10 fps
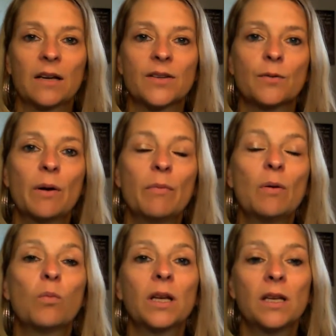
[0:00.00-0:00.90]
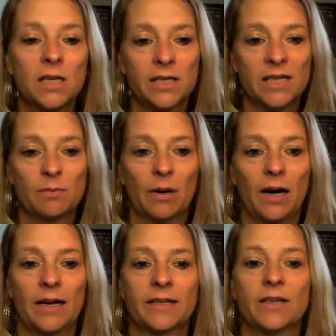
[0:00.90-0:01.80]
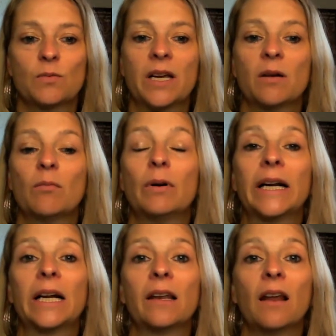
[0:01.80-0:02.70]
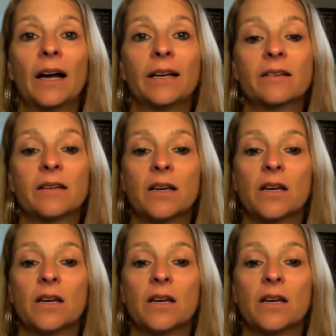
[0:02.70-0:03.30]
So when we witness these biases, we can bring light